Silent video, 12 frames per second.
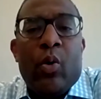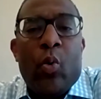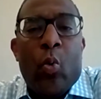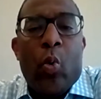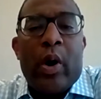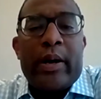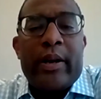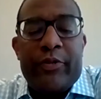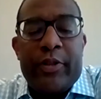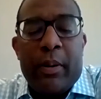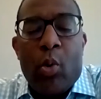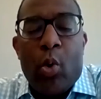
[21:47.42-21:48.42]
One of
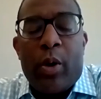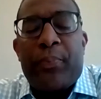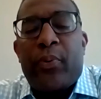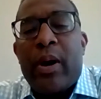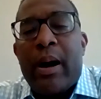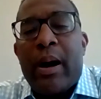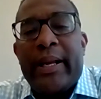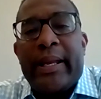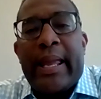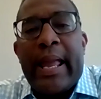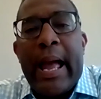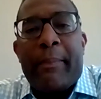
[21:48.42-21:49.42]
the more
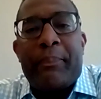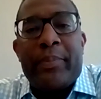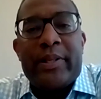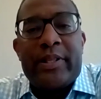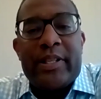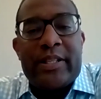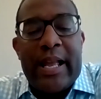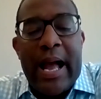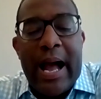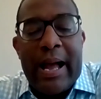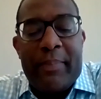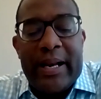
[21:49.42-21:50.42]
prominent Kappas is a
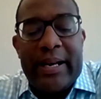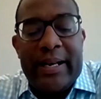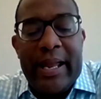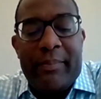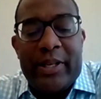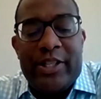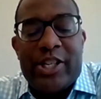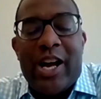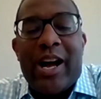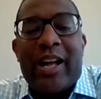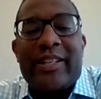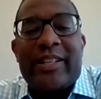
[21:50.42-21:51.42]
guy by the name of
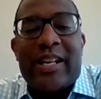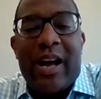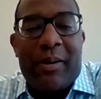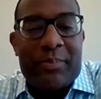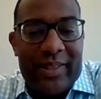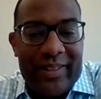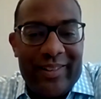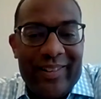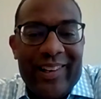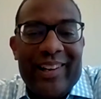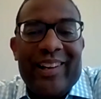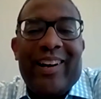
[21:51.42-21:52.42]
John Thompson.
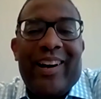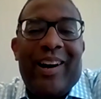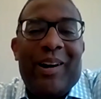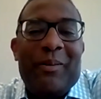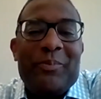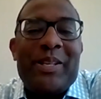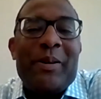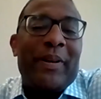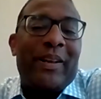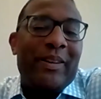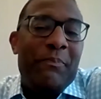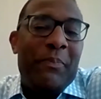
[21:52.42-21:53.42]

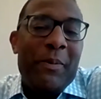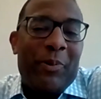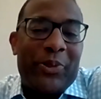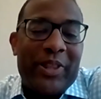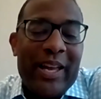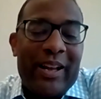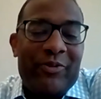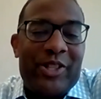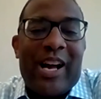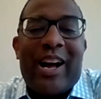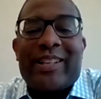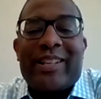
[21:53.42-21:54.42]
Typically, people think of
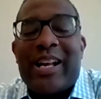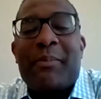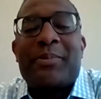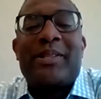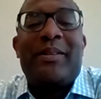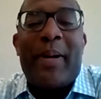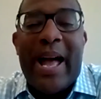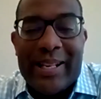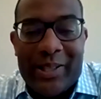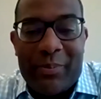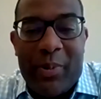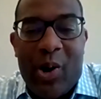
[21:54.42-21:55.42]
John Thompson, the
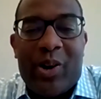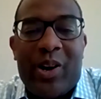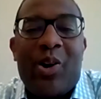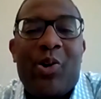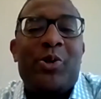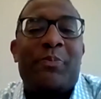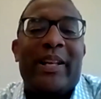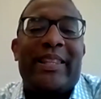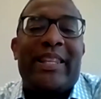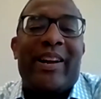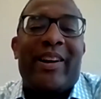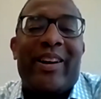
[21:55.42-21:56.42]
basketball coach, but
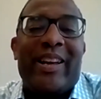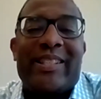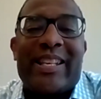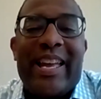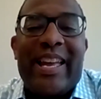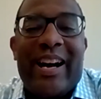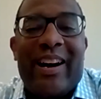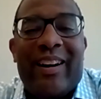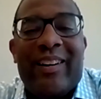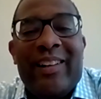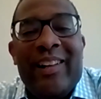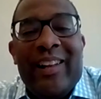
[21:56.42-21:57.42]
there is
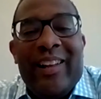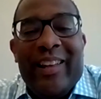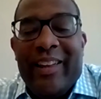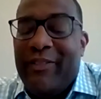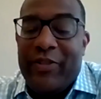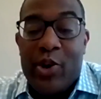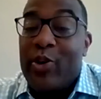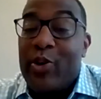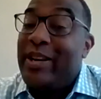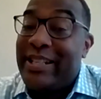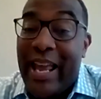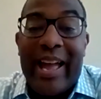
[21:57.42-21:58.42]
if you're
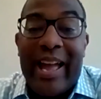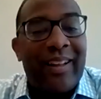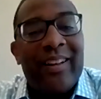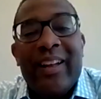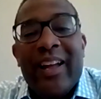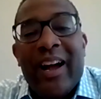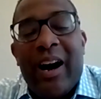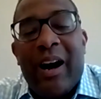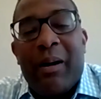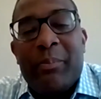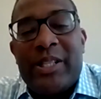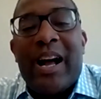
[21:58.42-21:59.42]
in tech,
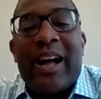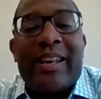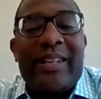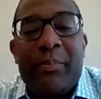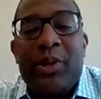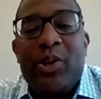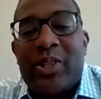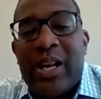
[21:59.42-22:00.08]
John W.